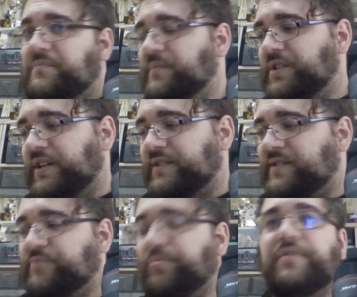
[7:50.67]
just
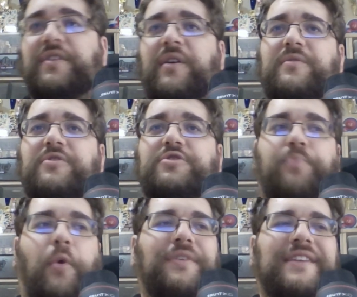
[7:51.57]

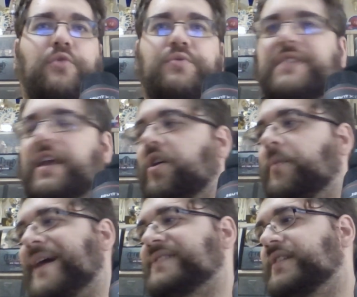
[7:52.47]
spontaneously
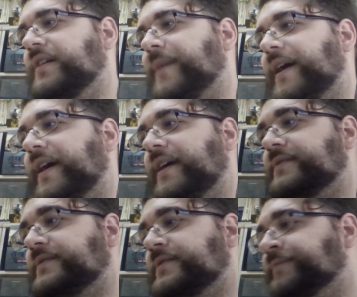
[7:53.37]
combust in my
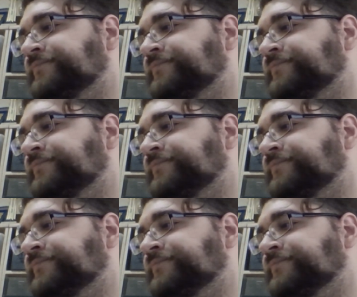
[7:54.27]
hands.